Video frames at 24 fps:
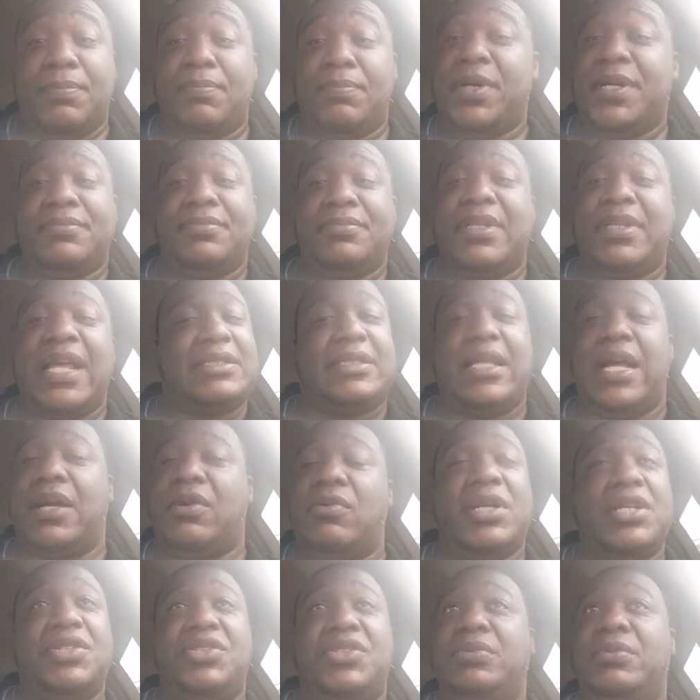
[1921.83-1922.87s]
but that's not
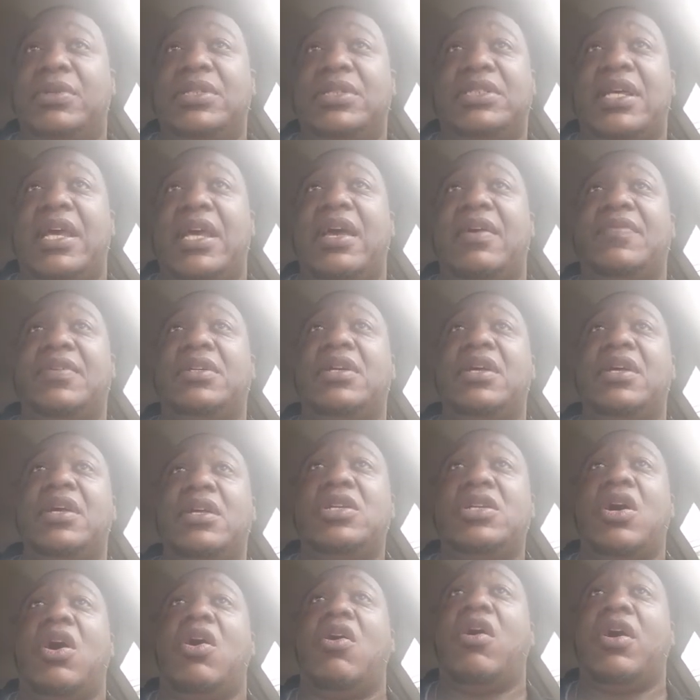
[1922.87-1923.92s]
going to get you into heaven.
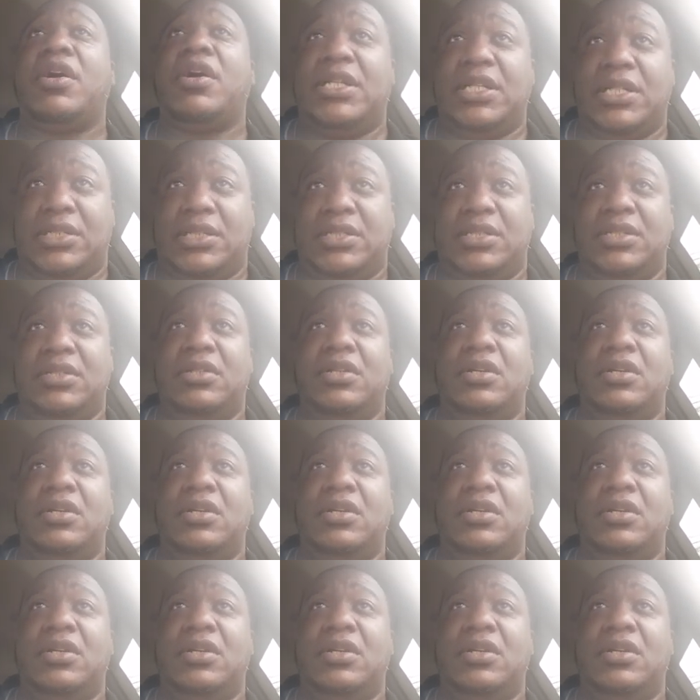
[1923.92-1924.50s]
Your heart is.